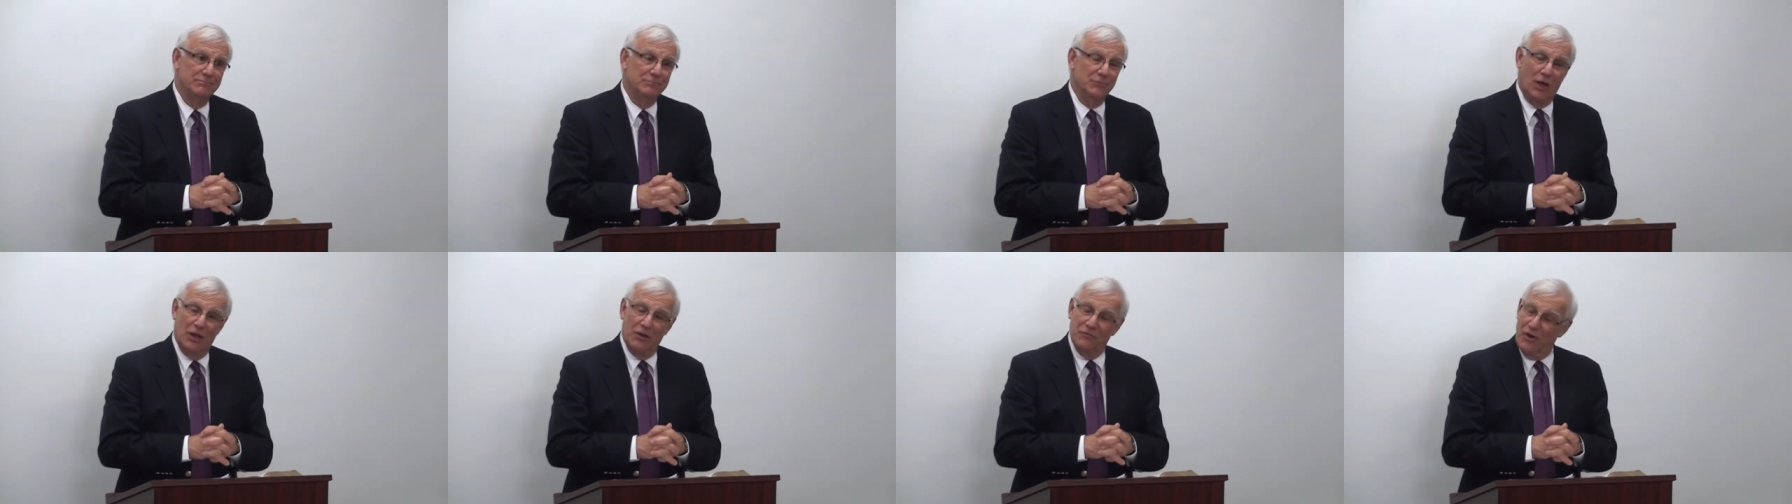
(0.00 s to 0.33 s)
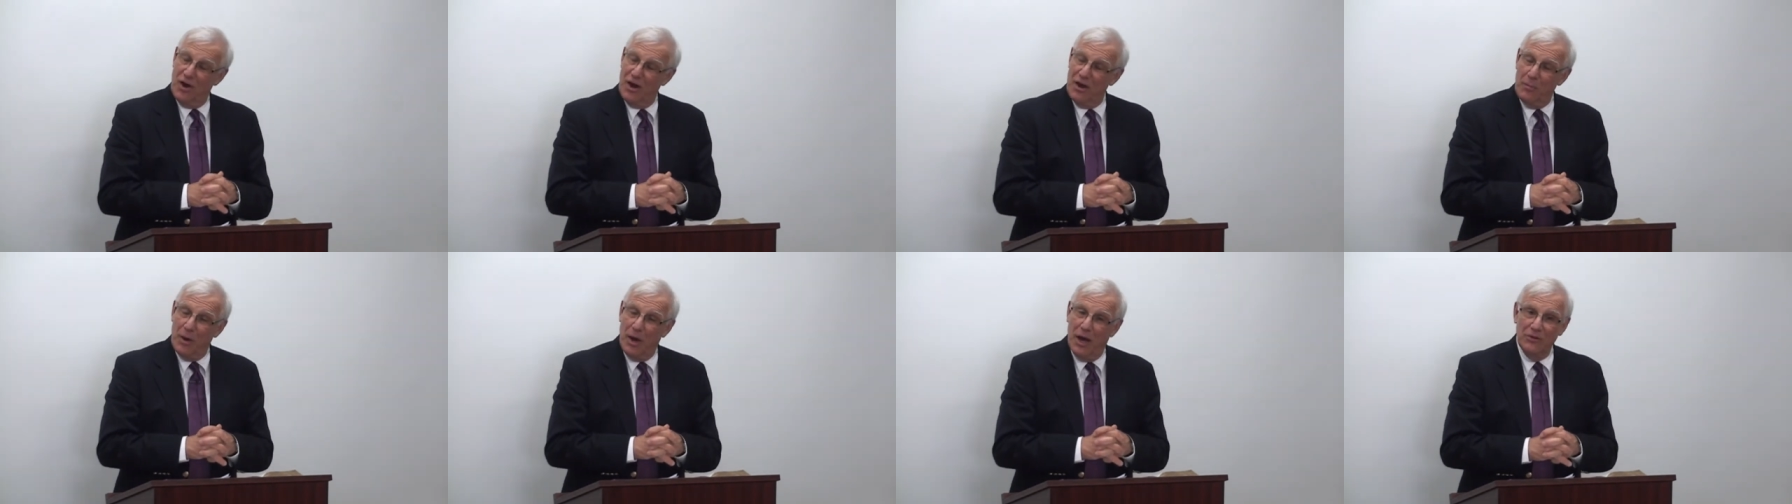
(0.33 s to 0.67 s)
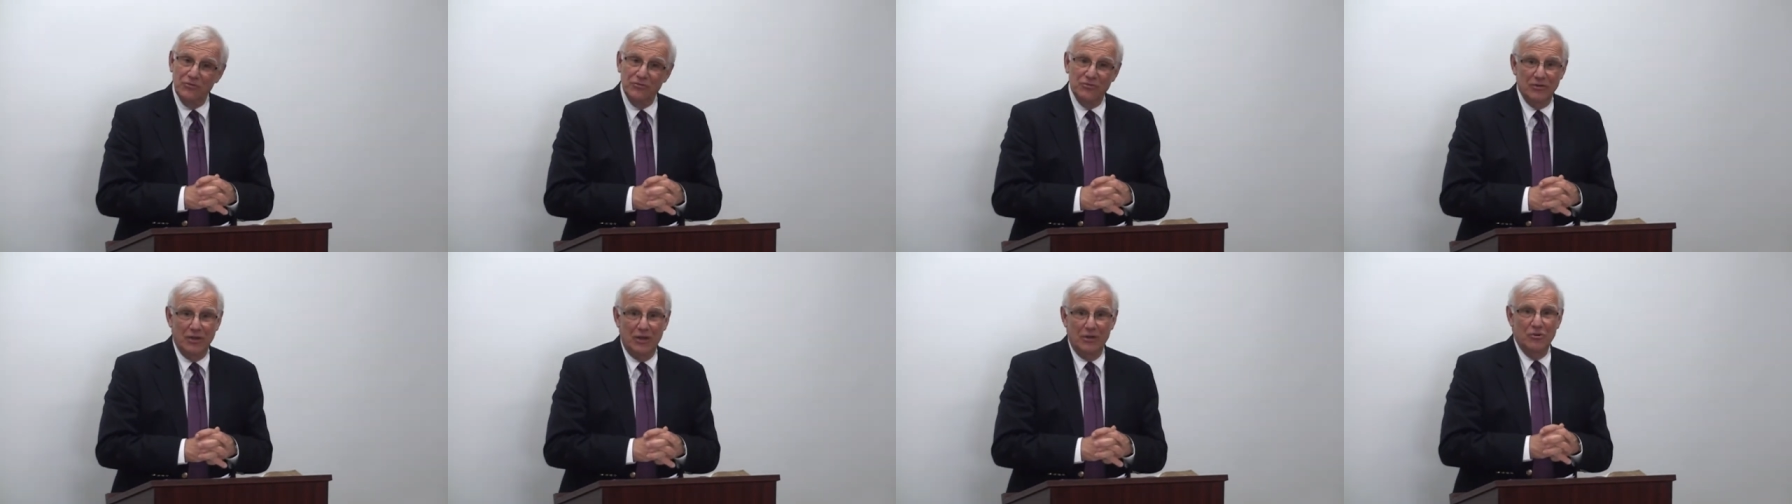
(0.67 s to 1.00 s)
Not very
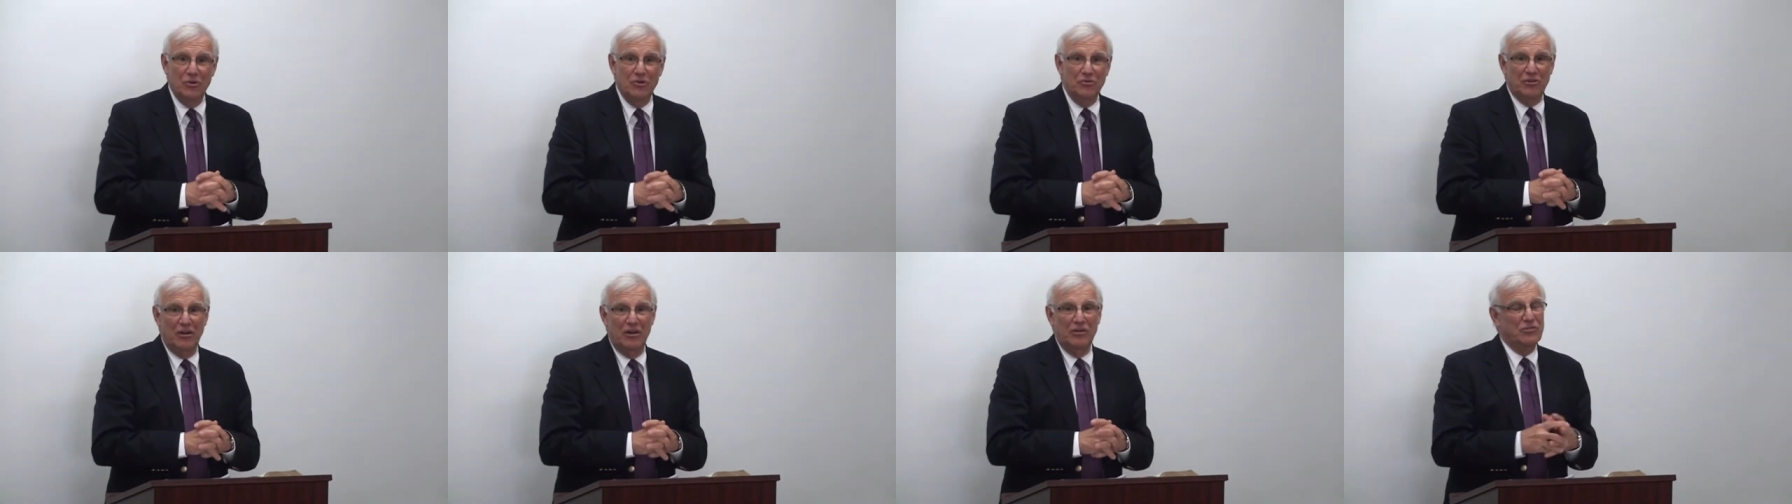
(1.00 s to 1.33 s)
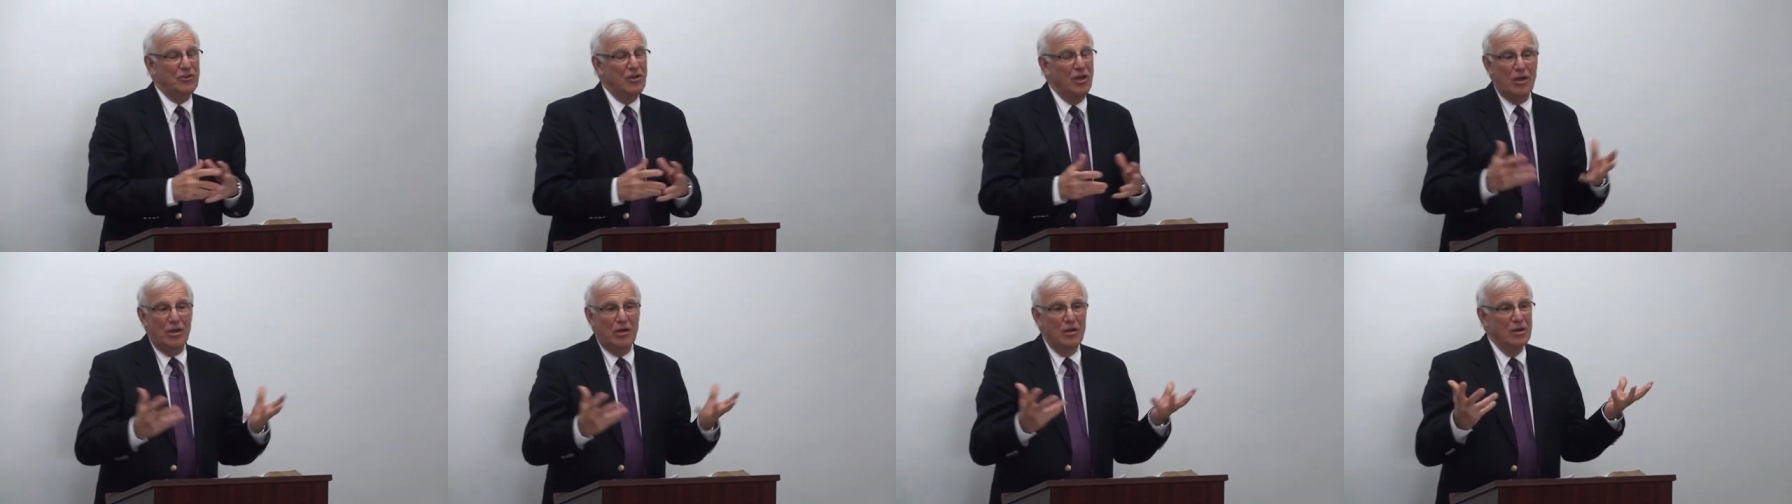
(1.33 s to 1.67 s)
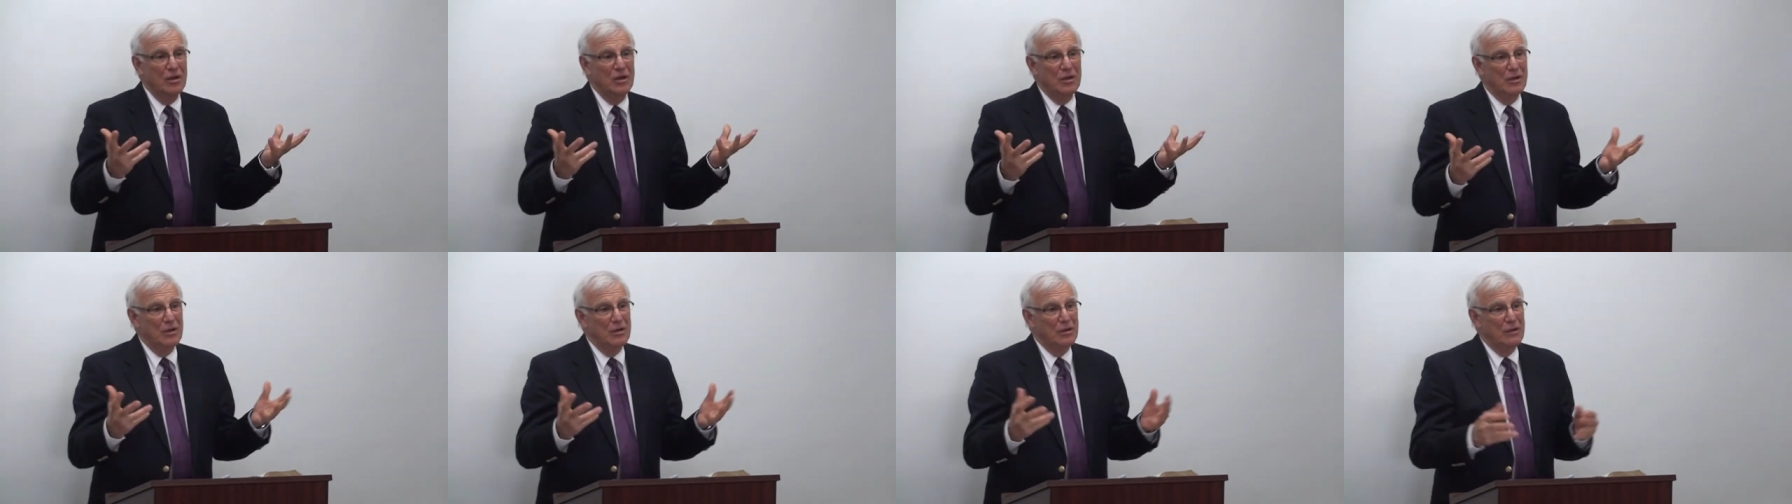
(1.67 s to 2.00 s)
much. I usually take
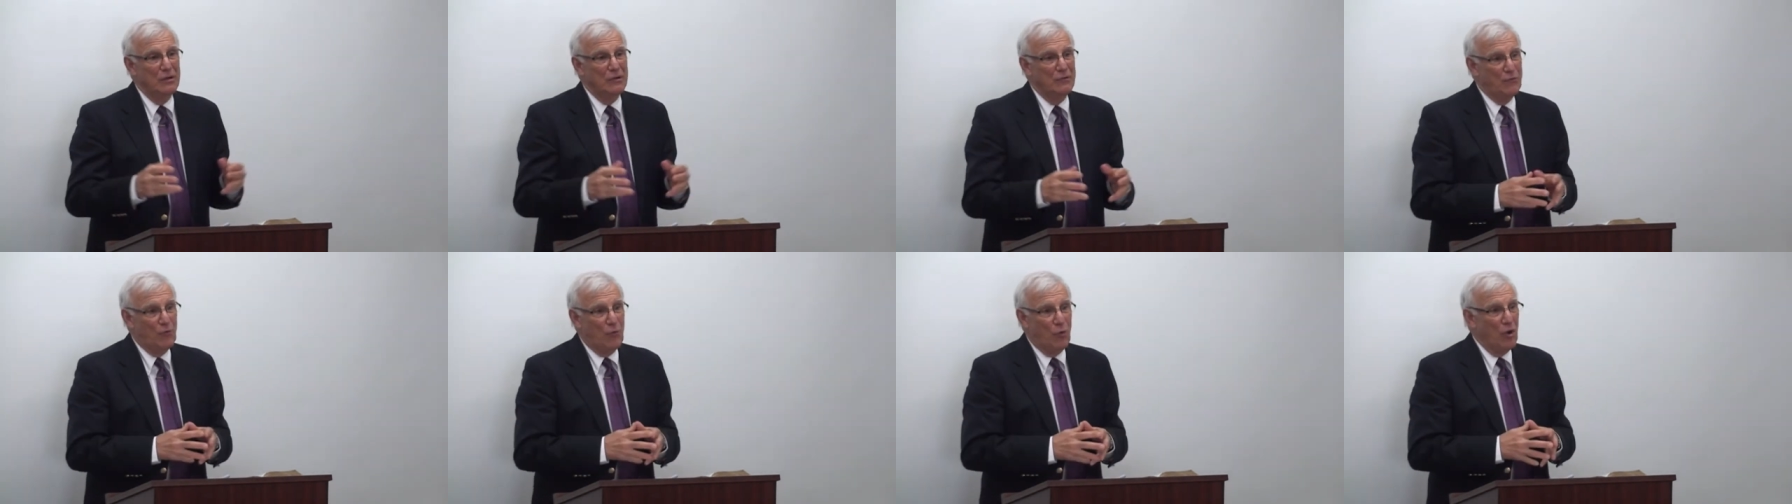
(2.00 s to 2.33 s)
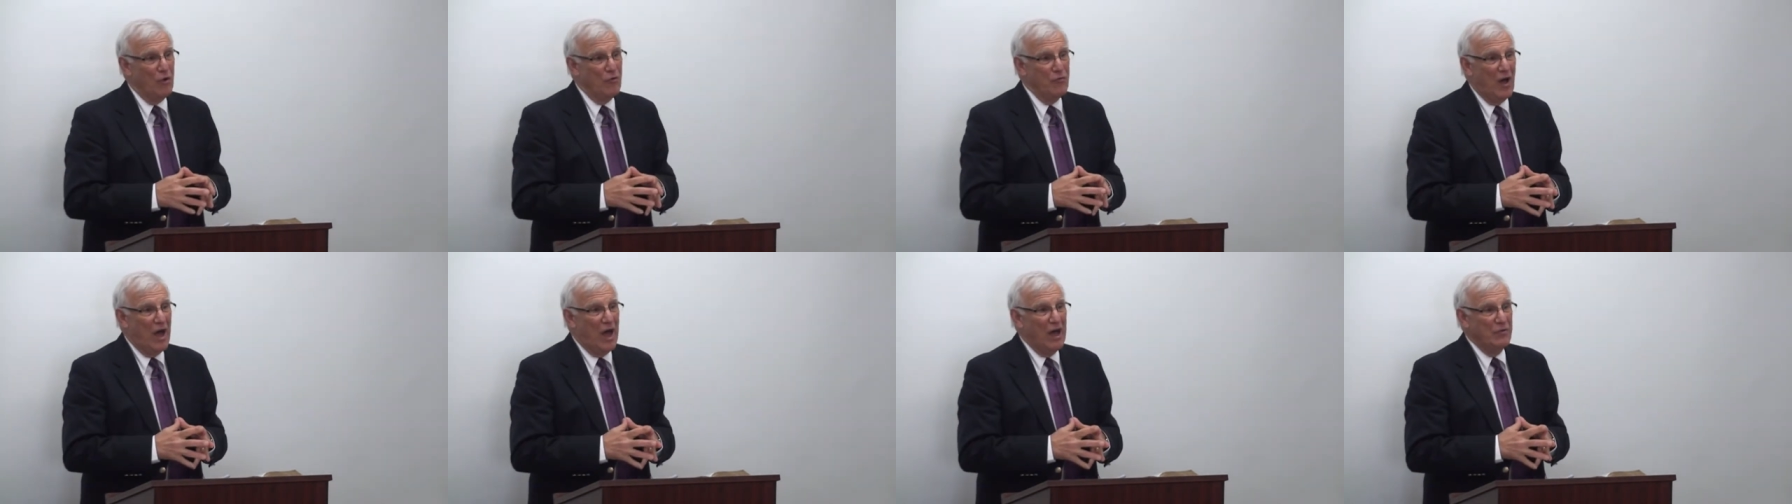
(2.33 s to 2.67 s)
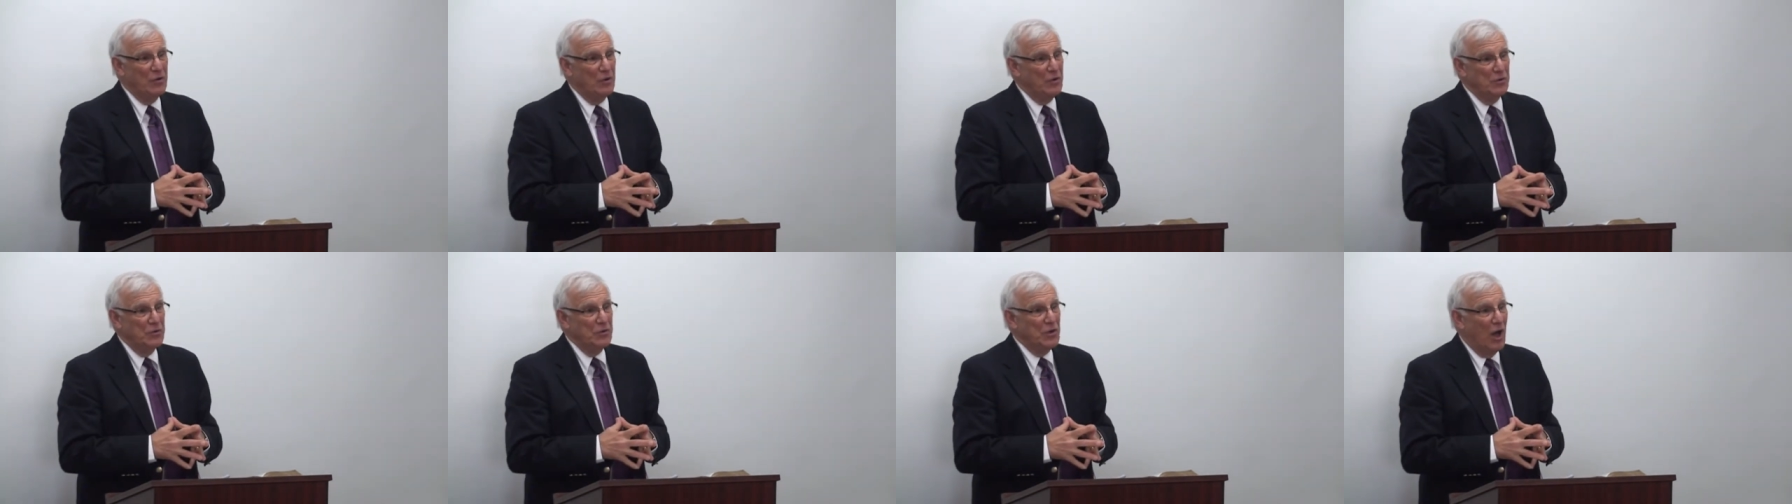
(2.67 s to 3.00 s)
four or
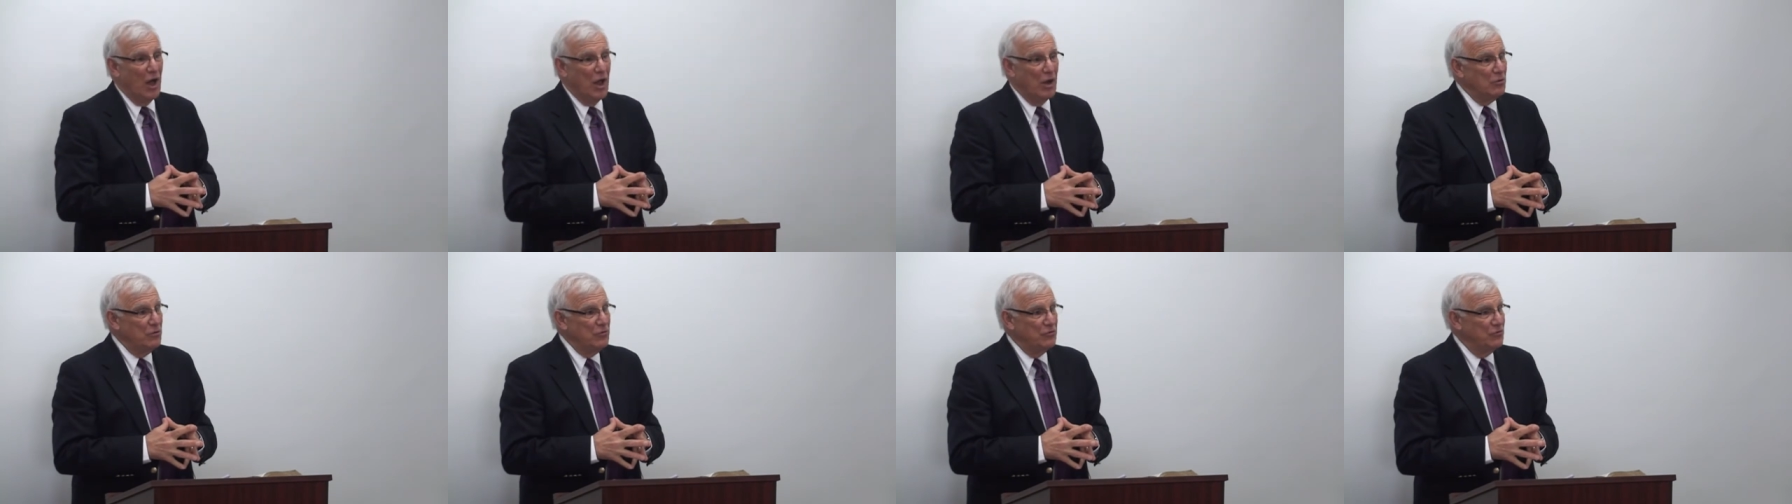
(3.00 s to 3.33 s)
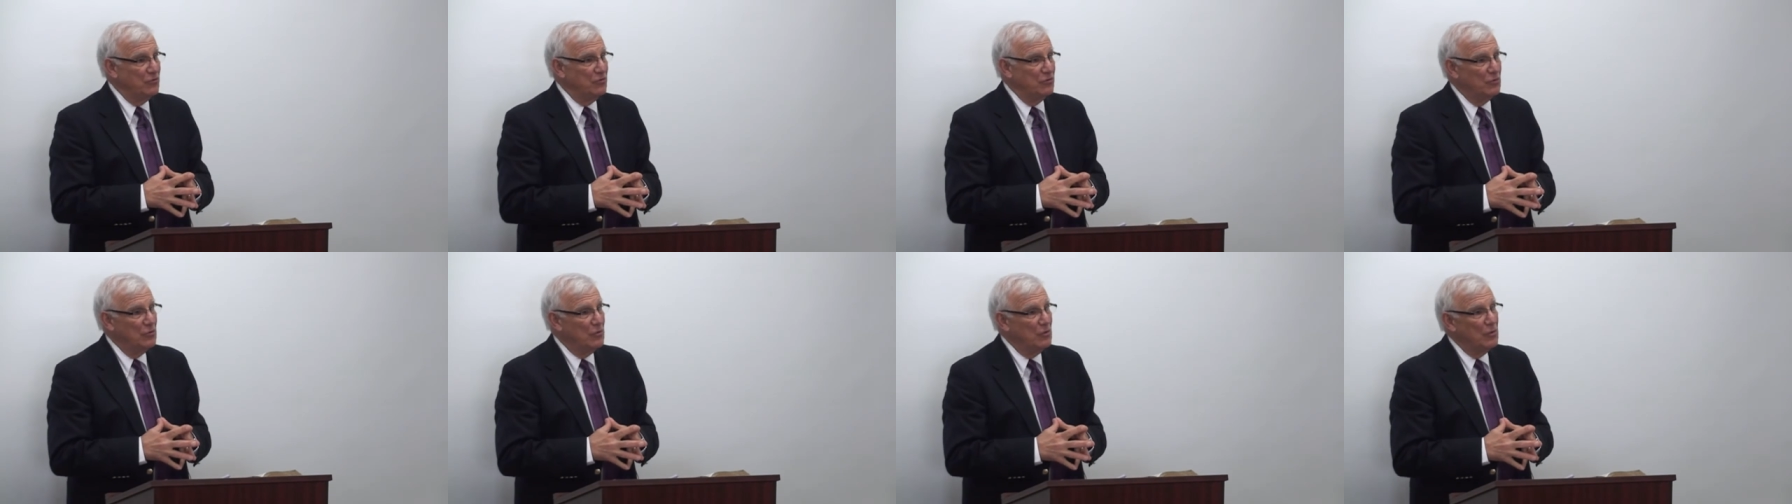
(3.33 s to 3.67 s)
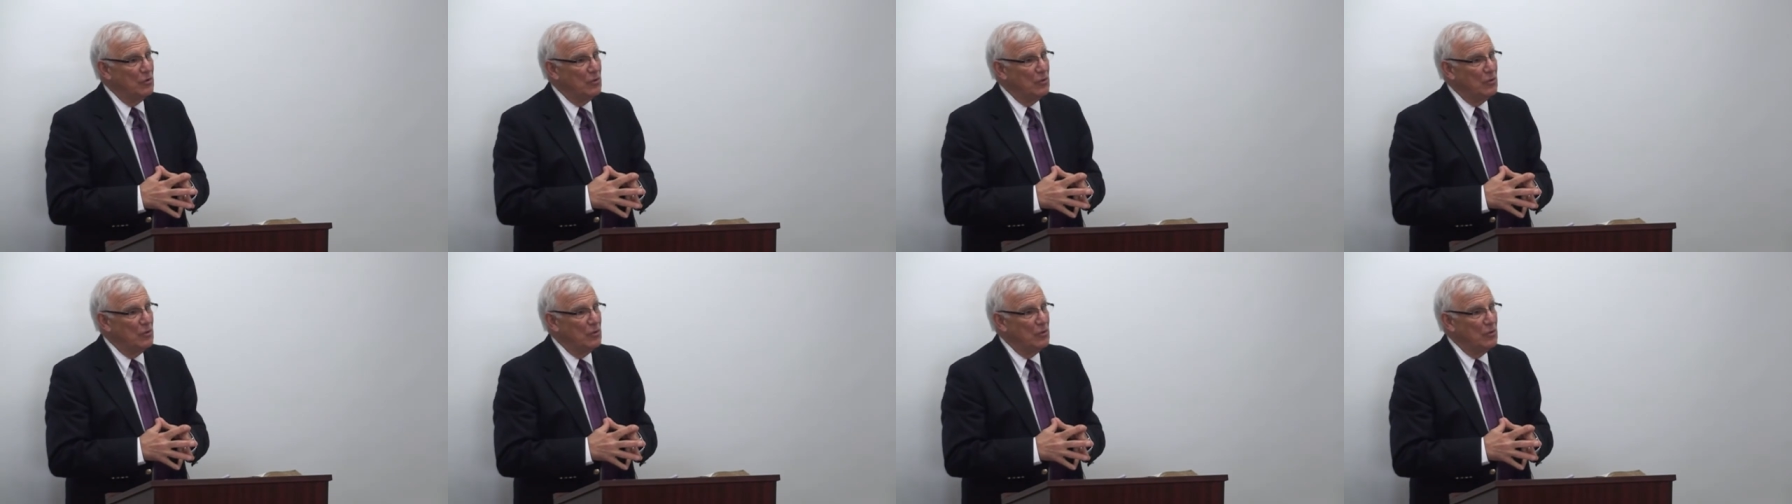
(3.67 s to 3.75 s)
five hundred dollars,